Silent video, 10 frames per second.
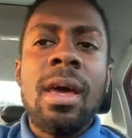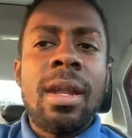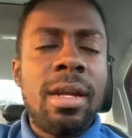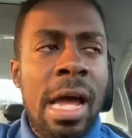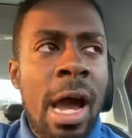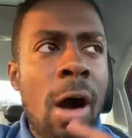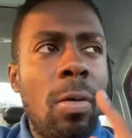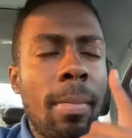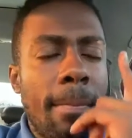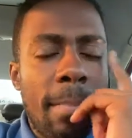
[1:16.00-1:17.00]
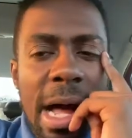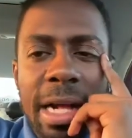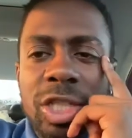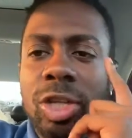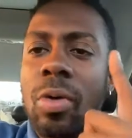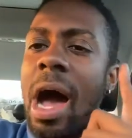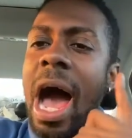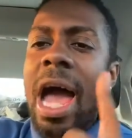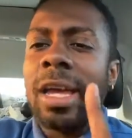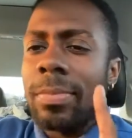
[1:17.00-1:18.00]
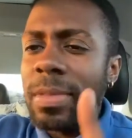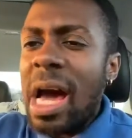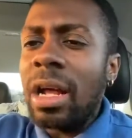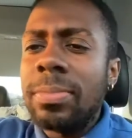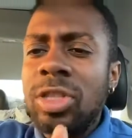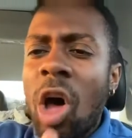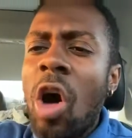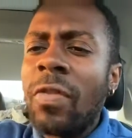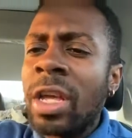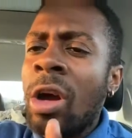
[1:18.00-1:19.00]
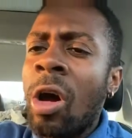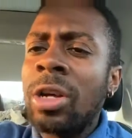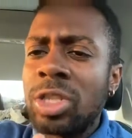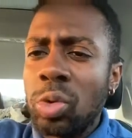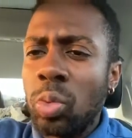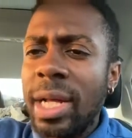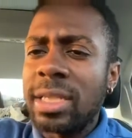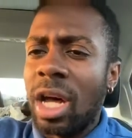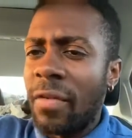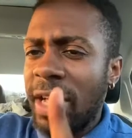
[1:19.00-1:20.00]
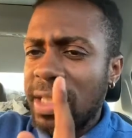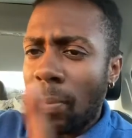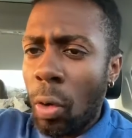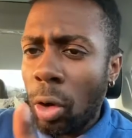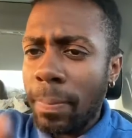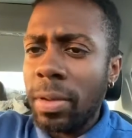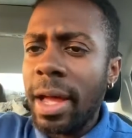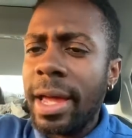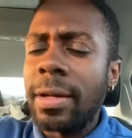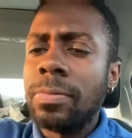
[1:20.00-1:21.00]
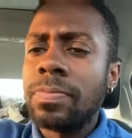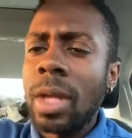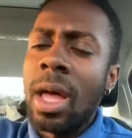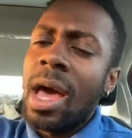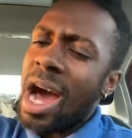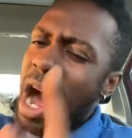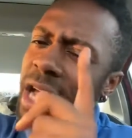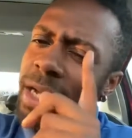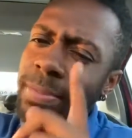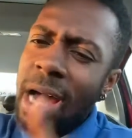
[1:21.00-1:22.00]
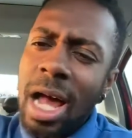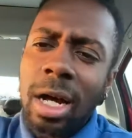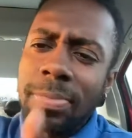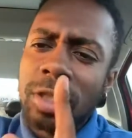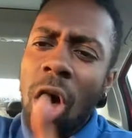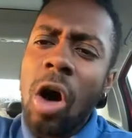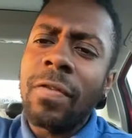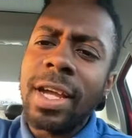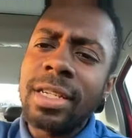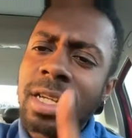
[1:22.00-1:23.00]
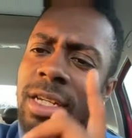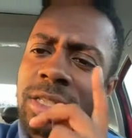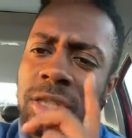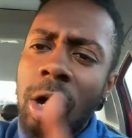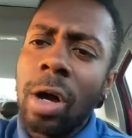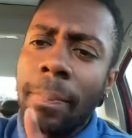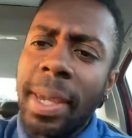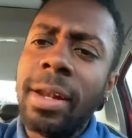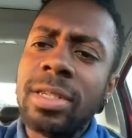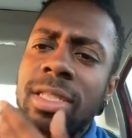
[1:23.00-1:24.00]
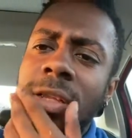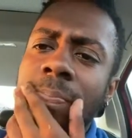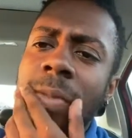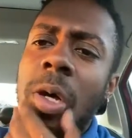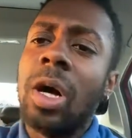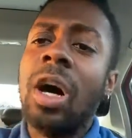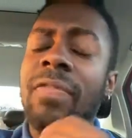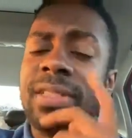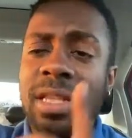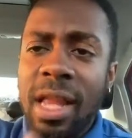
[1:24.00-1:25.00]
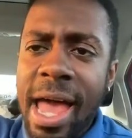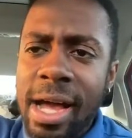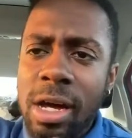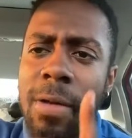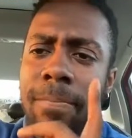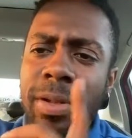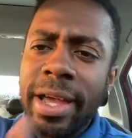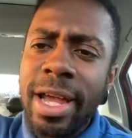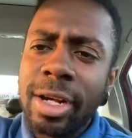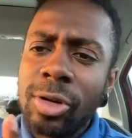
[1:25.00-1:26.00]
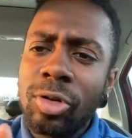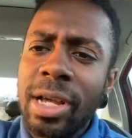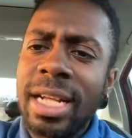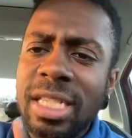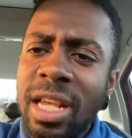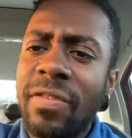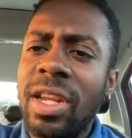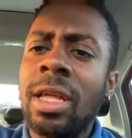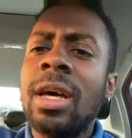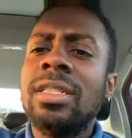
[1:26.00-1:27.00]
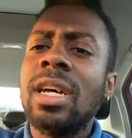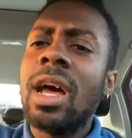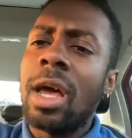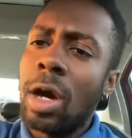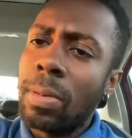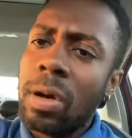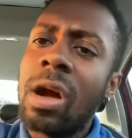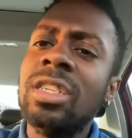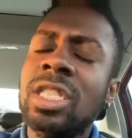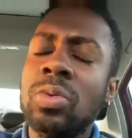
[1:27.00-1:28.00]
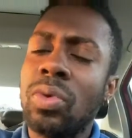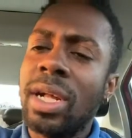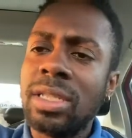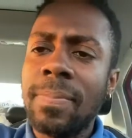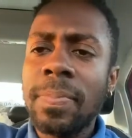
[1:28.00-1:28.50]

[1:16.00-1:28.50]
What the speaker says: Now, mind you, I am not absolving Carson Wentz of his poor play. I am not absolving Doug Peterson of his lack of play creativity to help Carson Wentz